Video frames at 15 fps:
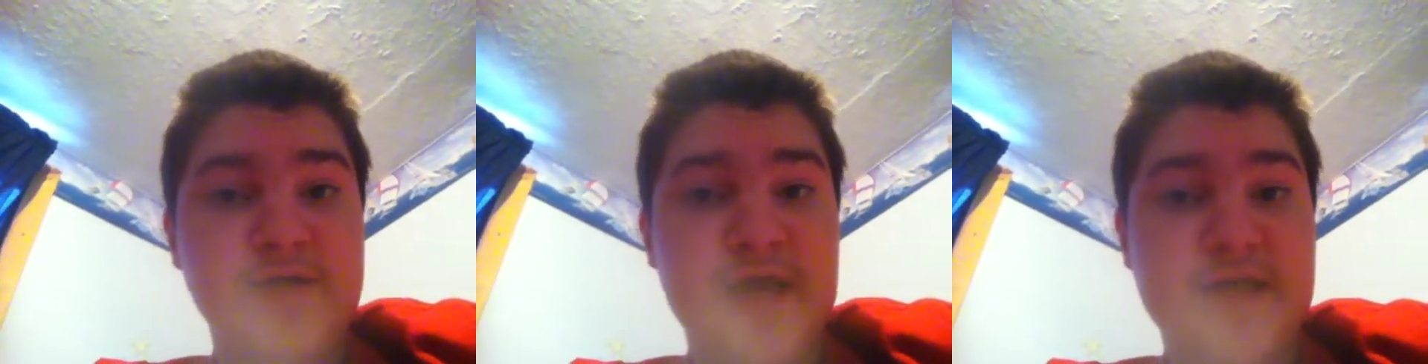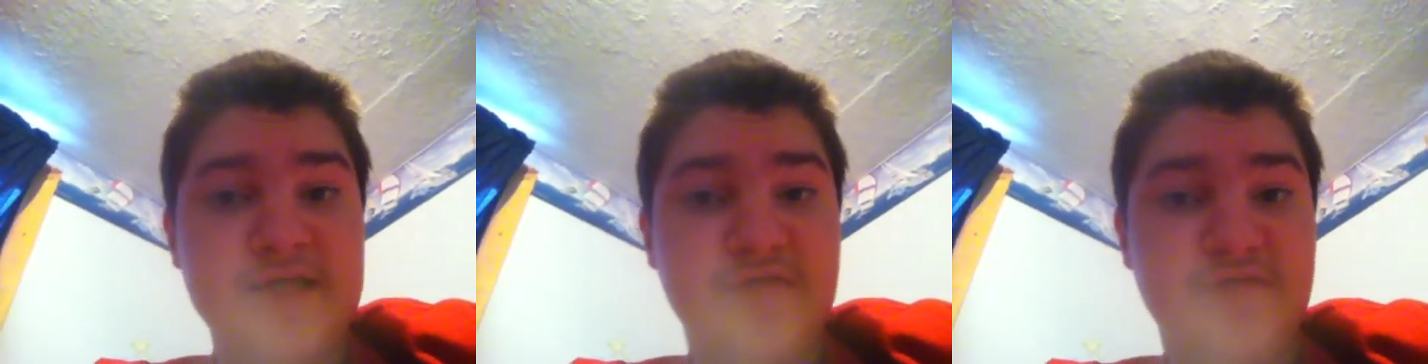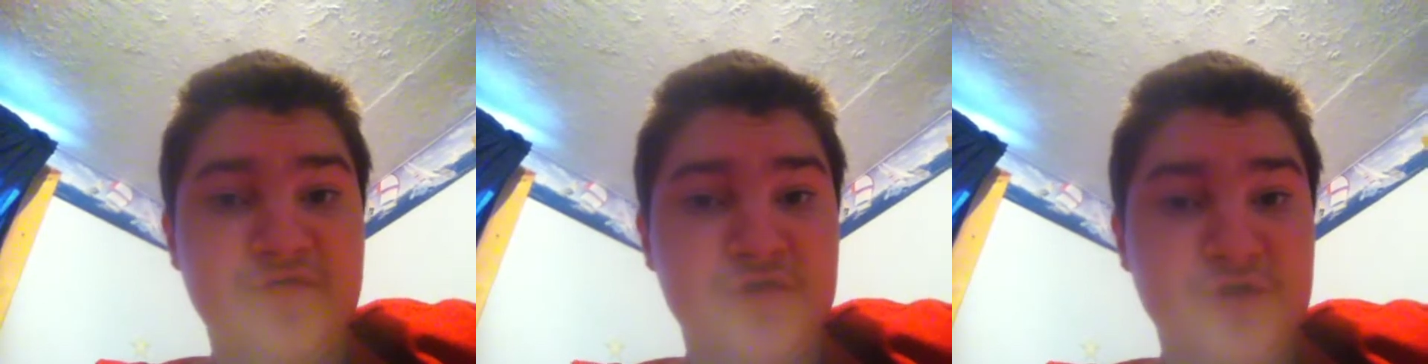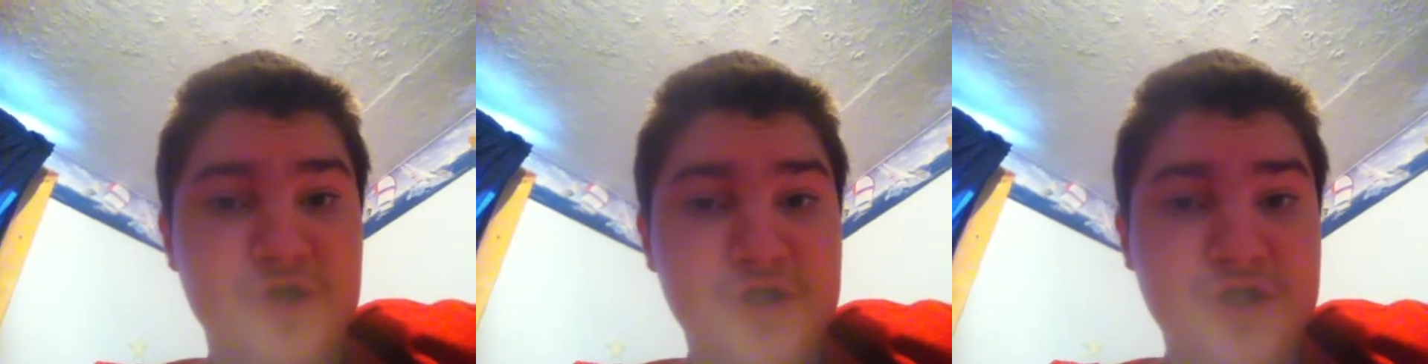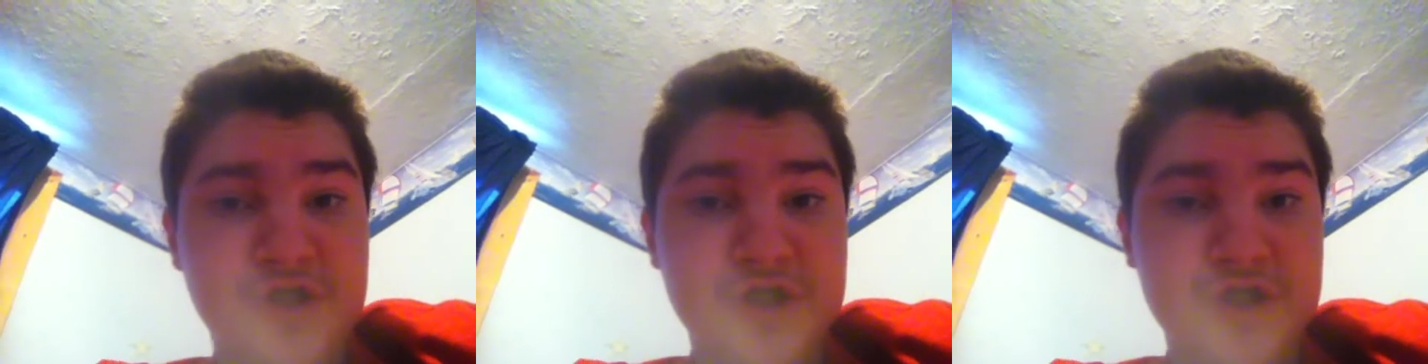take some
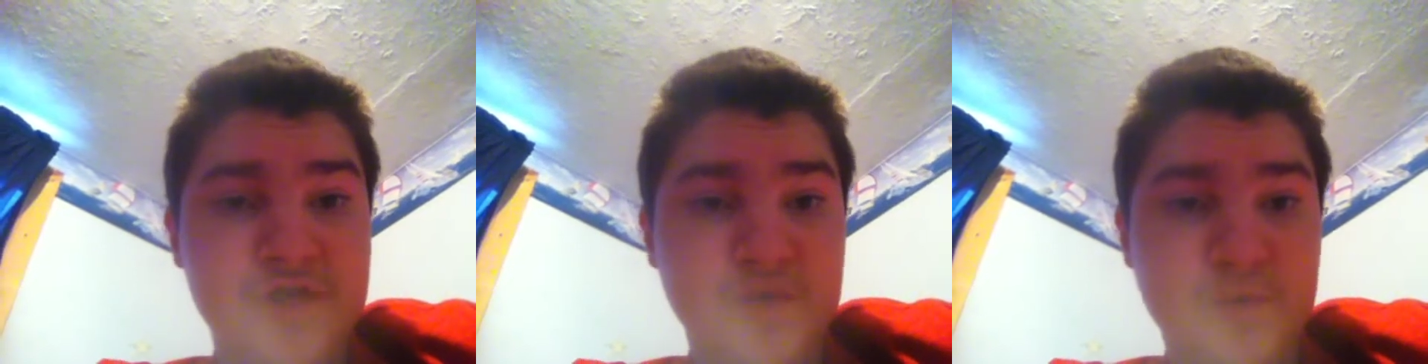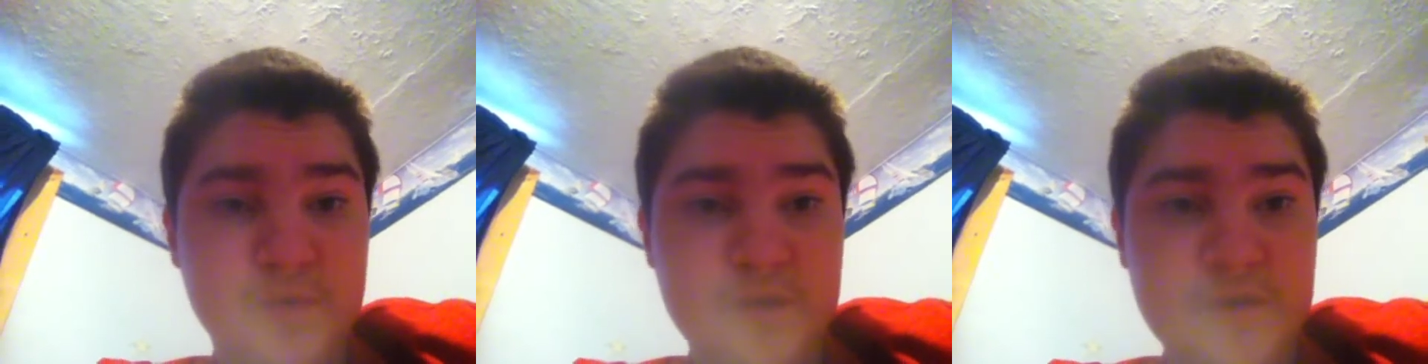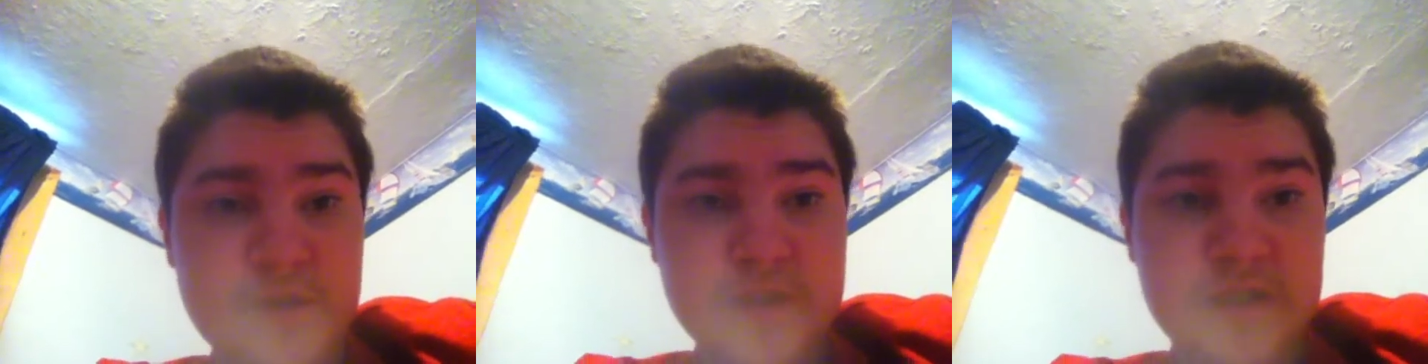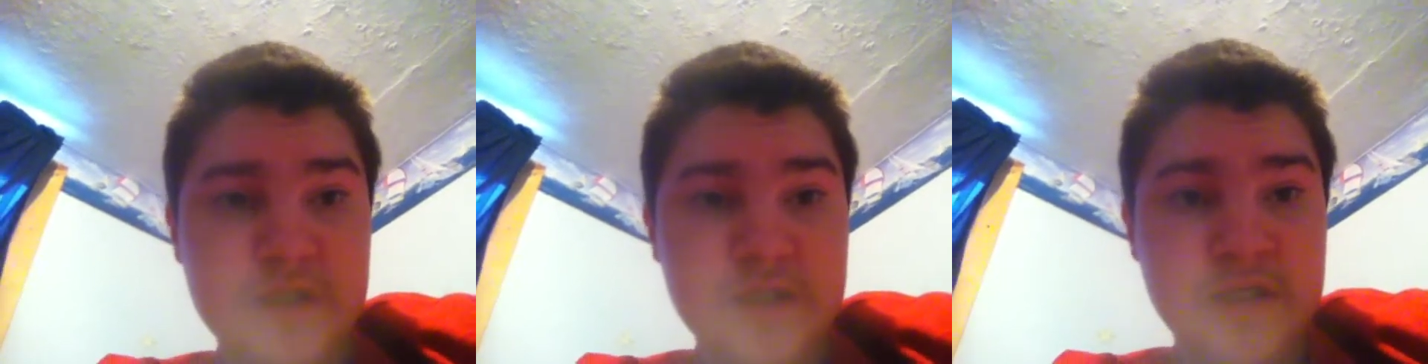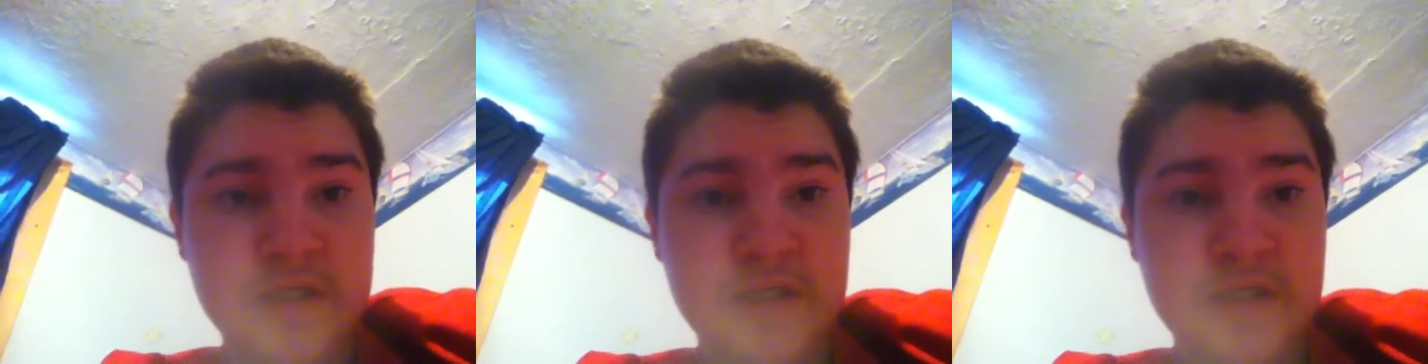footage in the woods,